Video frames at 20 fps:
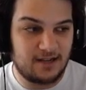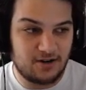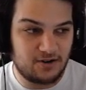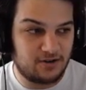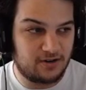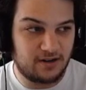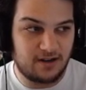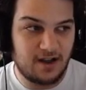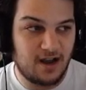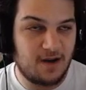
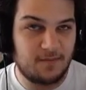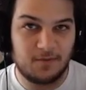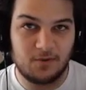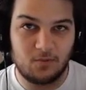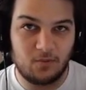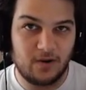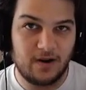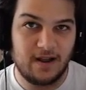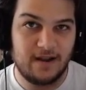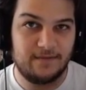year to come, or
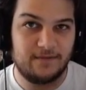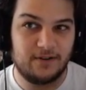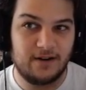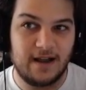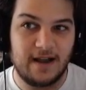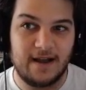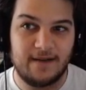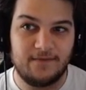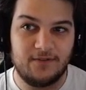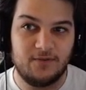whatever
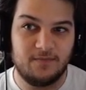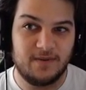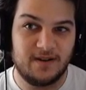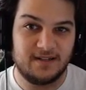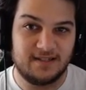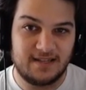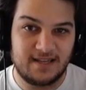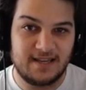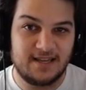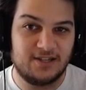have you,
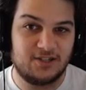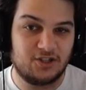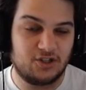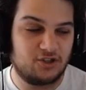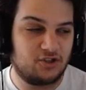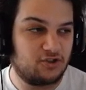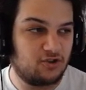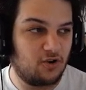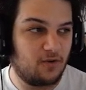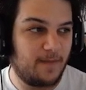because he is
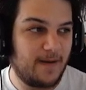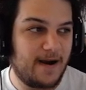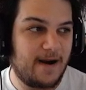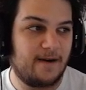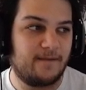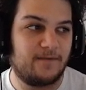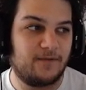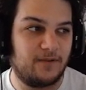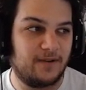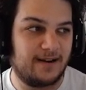just so
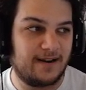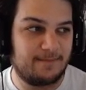powerful,